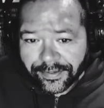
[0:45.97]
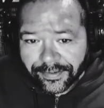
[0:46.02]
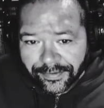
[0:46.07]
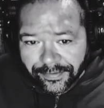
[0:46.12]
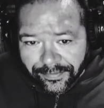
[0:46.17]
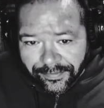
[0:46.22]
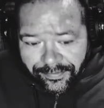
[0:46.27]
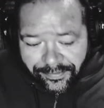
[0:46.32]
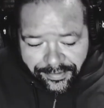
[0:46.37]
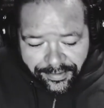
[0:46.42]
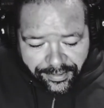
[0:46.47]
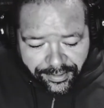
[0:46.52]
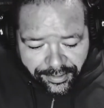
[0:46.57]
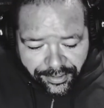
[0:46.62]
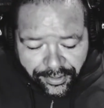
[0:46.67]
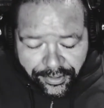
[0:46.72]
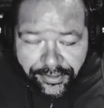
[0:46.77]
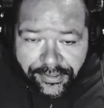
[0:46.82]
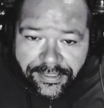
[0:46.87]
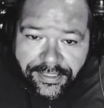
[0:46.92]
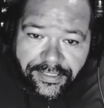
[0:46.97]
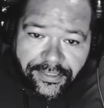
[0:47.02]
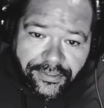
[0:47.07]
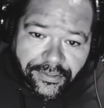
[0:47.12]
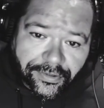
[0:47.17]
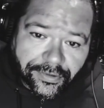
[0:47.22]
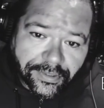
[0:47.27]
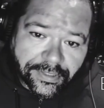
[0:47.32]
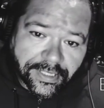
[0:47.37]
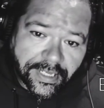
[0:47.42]
one of those things
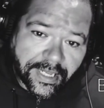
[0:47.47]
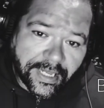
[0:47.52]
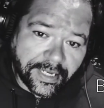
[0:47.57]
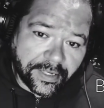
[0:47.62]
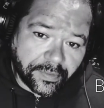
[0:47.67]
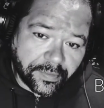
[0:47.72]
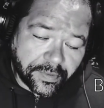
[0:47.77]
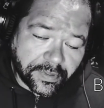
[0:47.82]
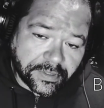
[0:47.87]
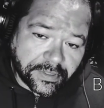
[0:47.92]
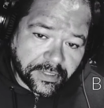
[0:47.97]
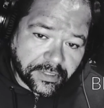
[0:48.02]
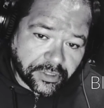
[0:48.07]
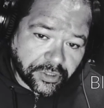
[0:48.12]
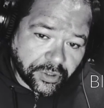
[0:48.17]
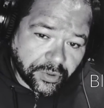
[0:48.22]
you signed was that